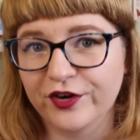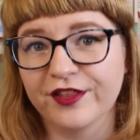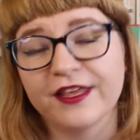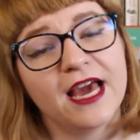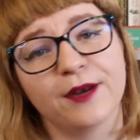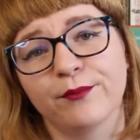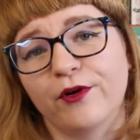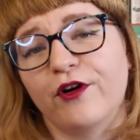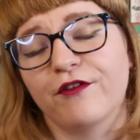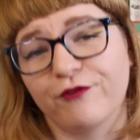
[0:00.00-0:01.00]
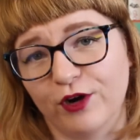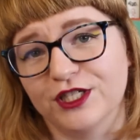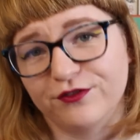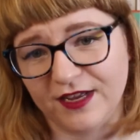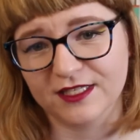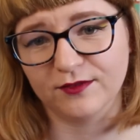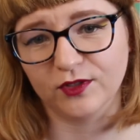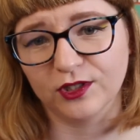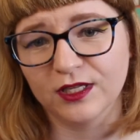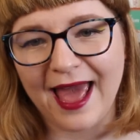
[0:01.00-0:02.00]
during the Edinburgh Fringe
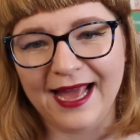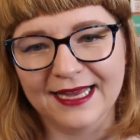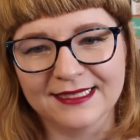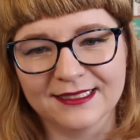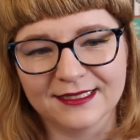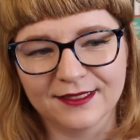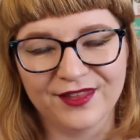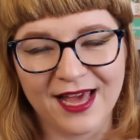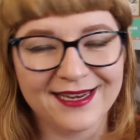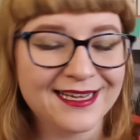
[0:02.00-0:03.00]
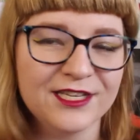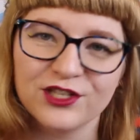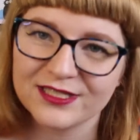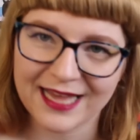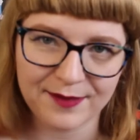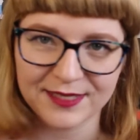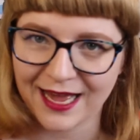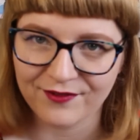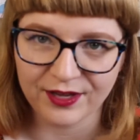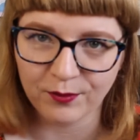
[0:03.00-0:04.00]
Festival, and then he just kept
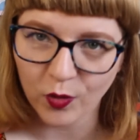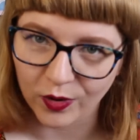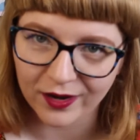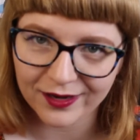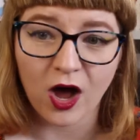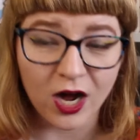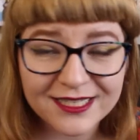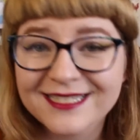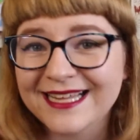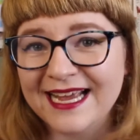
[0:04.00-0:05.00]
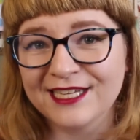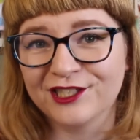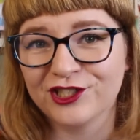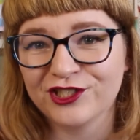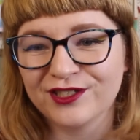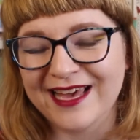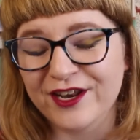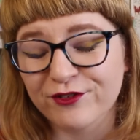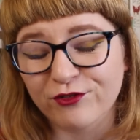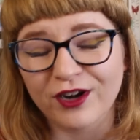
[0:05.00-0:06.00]
having more. On stage,
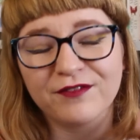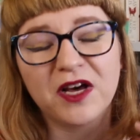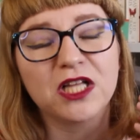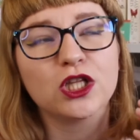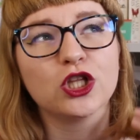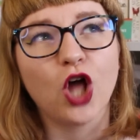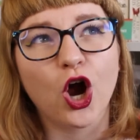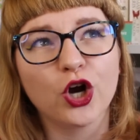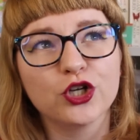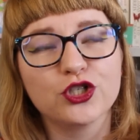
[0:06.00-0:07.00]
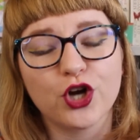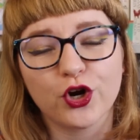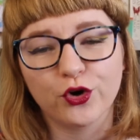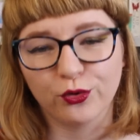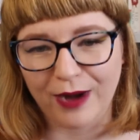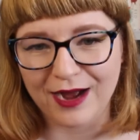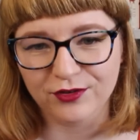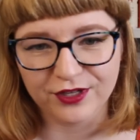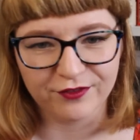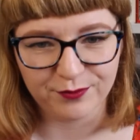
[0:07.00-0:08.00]
in front of a large
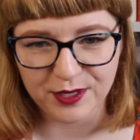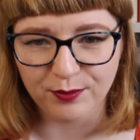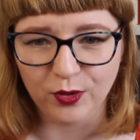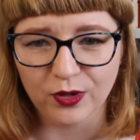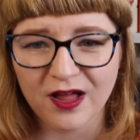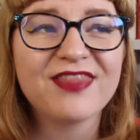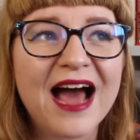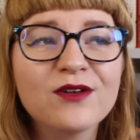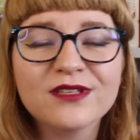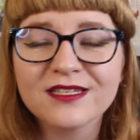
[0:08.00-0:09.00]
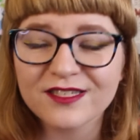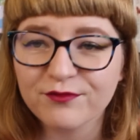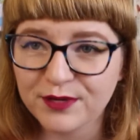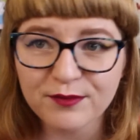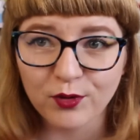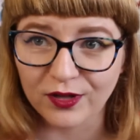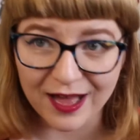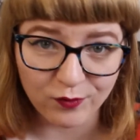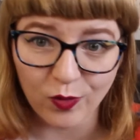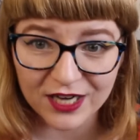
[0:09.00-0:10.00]
crowd of people, thousands of people
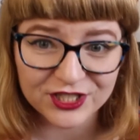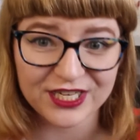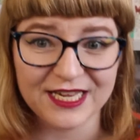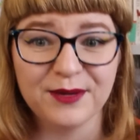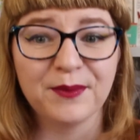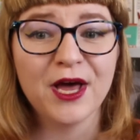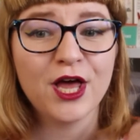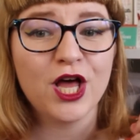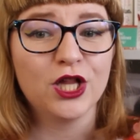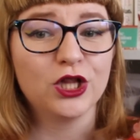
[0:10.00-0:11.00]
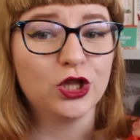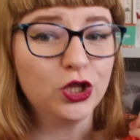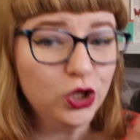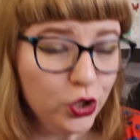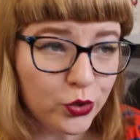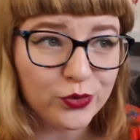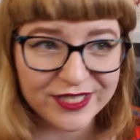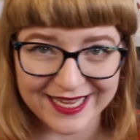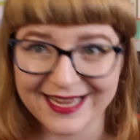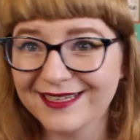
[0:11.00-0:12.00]
have watched him
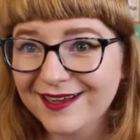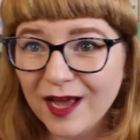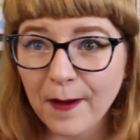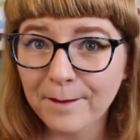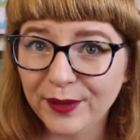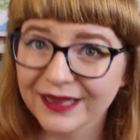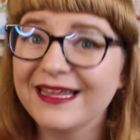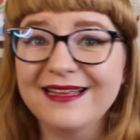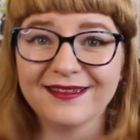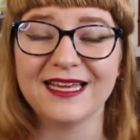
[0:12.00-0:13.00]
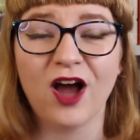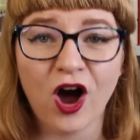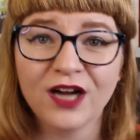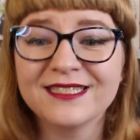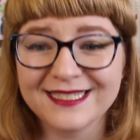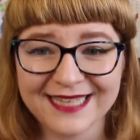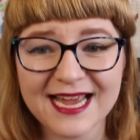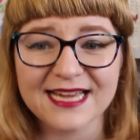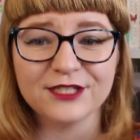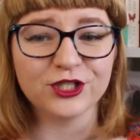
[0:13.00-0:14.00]
lose it completely on
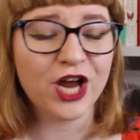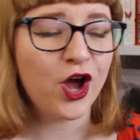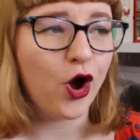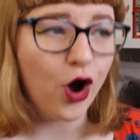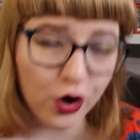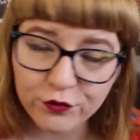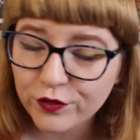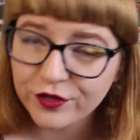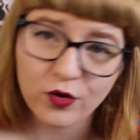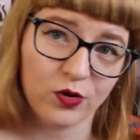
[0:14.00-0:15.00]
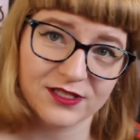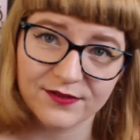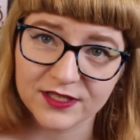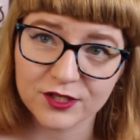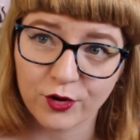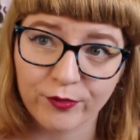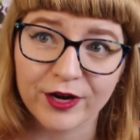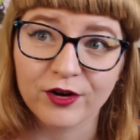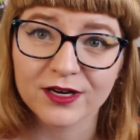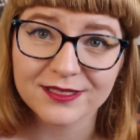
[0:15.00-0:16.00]
stage over the course of his
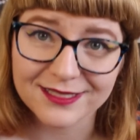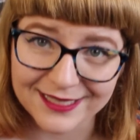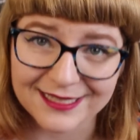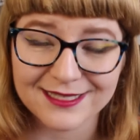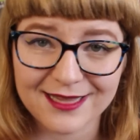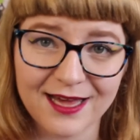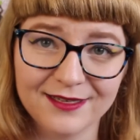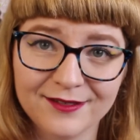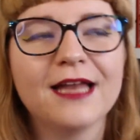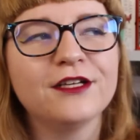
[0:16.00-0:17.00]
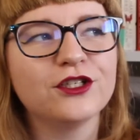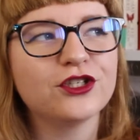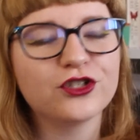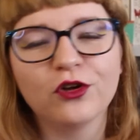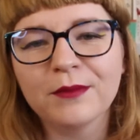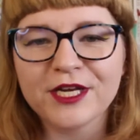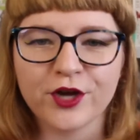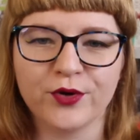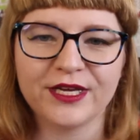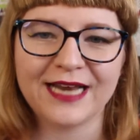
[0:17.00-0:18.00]
career since then. And Schulman
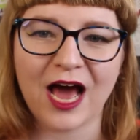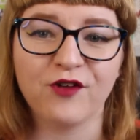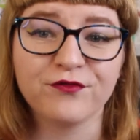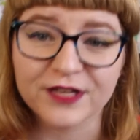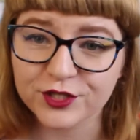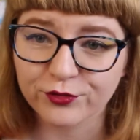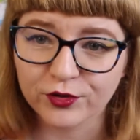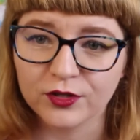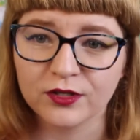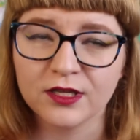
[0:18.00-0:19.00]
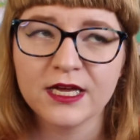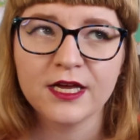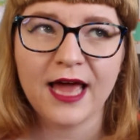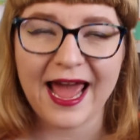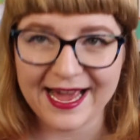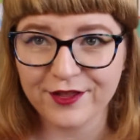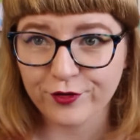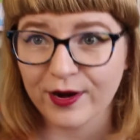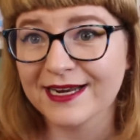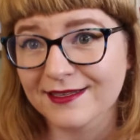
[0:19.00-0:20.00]
noted how visceral 8th
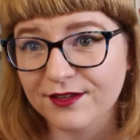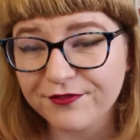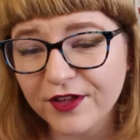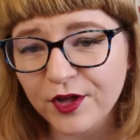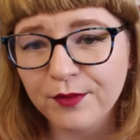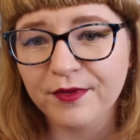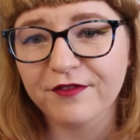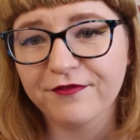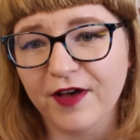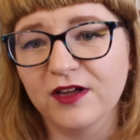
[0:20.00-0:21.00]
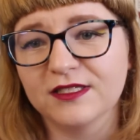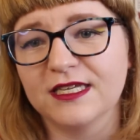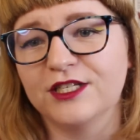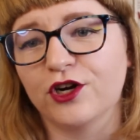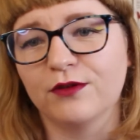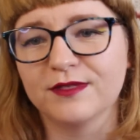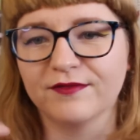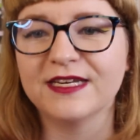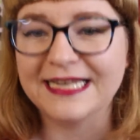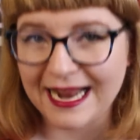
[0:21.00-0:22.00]
grade as a film felt in terms
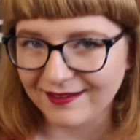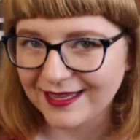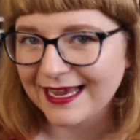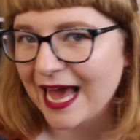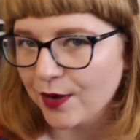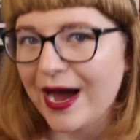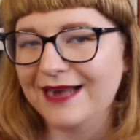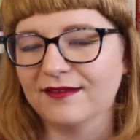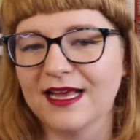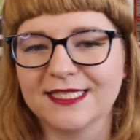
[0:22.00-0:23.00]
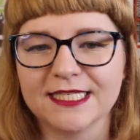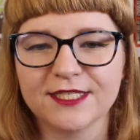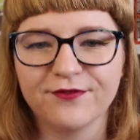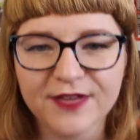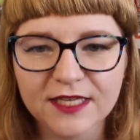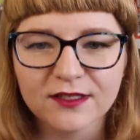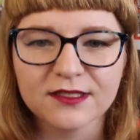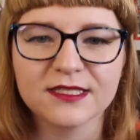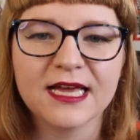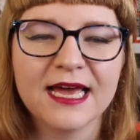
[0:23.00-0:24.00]
of nailing how adolescence
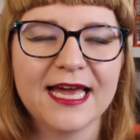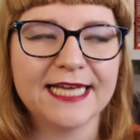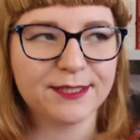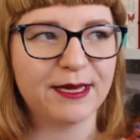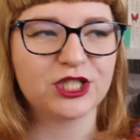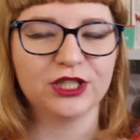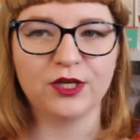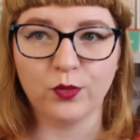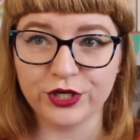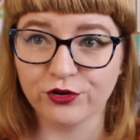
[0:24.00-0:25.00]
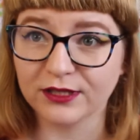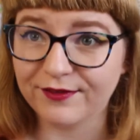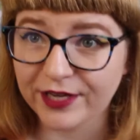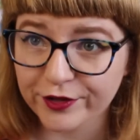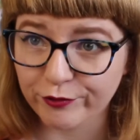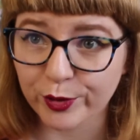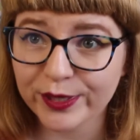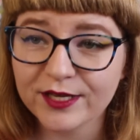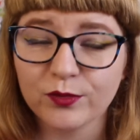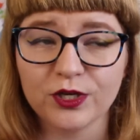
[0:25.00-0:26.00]
feels, especially when you're living through
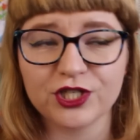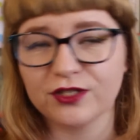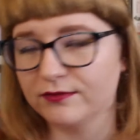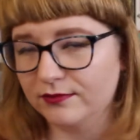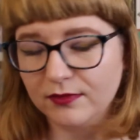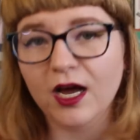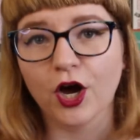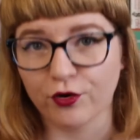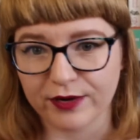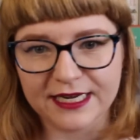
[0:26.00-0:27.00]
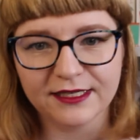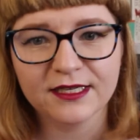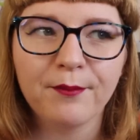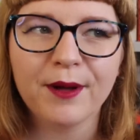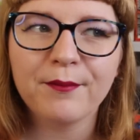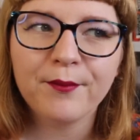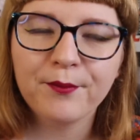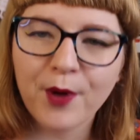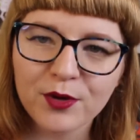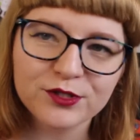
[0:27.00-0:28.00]
it, which agreed. But
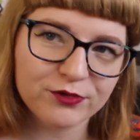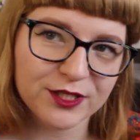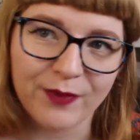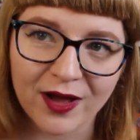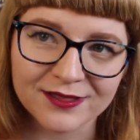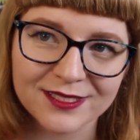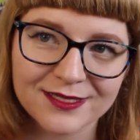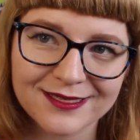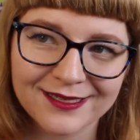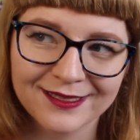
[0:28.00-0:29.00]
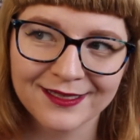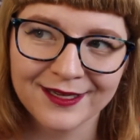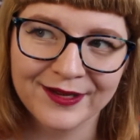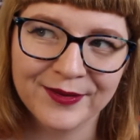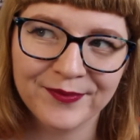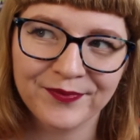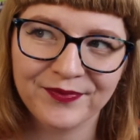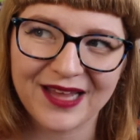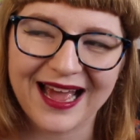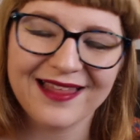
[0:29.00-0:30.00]
Bo's response,
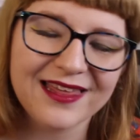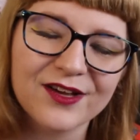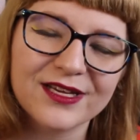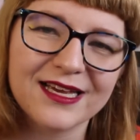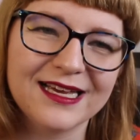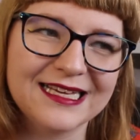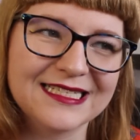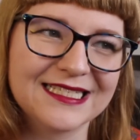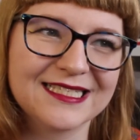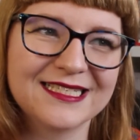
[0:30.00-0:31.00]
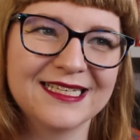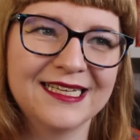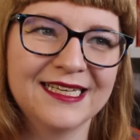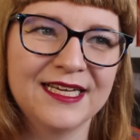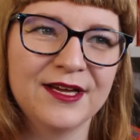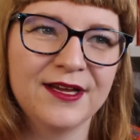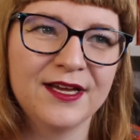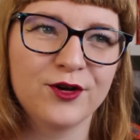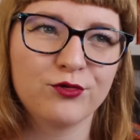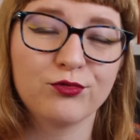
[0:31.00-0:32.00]
I think, is
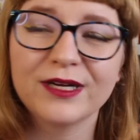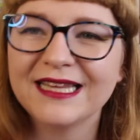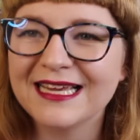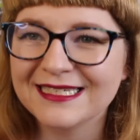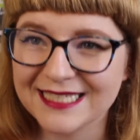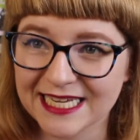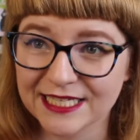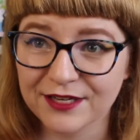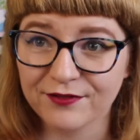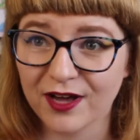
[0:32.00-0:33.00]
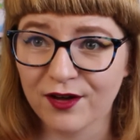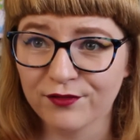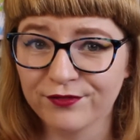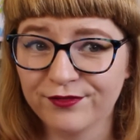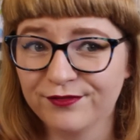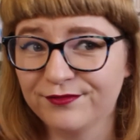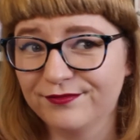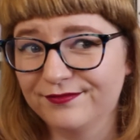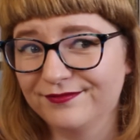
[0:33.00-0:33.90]
really indicative of